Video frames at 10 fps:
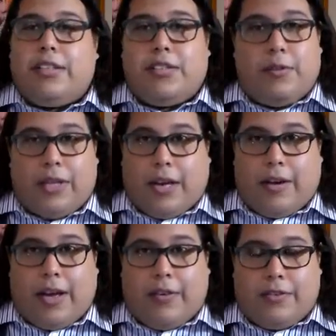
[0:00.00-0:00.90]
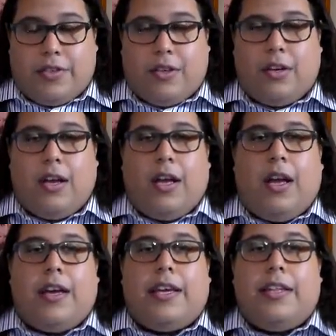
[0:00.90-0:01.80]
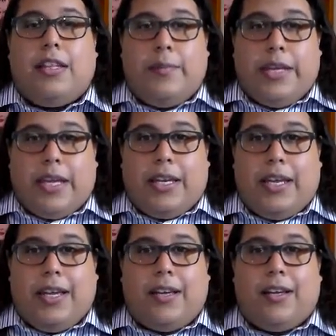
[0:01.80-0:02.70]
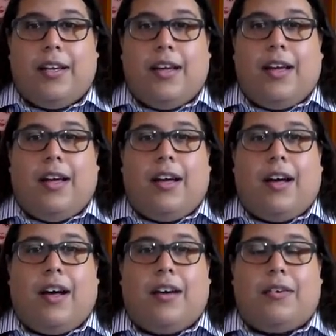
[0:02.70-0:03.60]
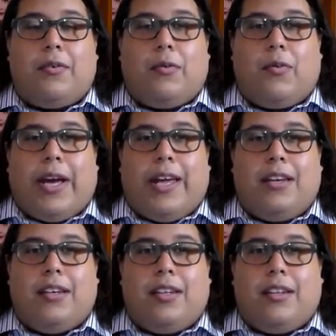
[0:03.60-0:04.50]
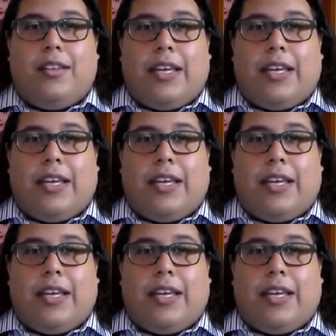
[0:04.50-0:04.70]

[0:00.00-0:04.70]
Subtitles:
soon thereafter, in the beginning, when